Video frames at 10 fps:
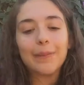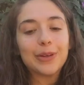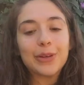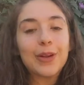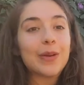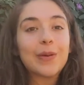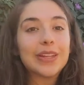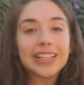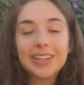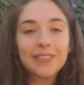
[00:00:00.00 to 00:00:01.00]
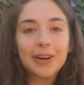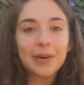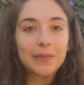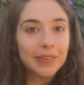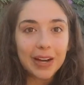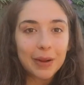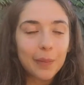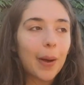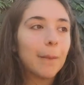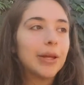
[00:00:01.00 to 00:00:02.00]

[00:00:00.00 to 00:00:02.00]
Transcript: You could know the liver very well,